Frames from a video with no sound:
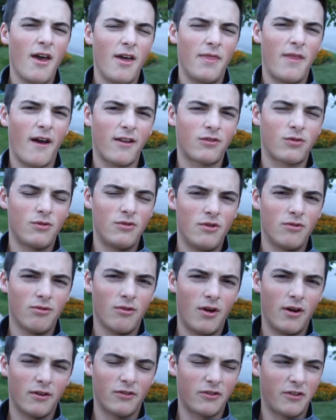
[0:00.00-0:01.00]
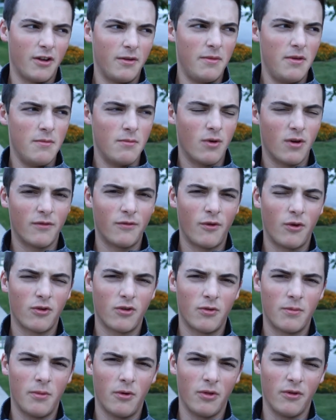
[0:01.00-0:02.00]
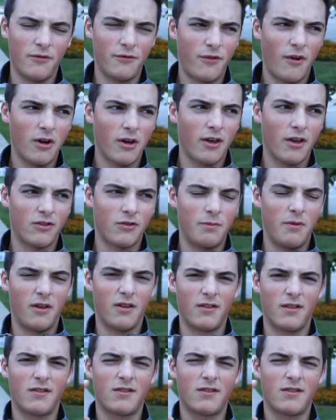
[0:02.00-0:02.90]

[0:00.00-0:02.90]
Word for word: that's when your lawn is going to be more vulnerable to fungus because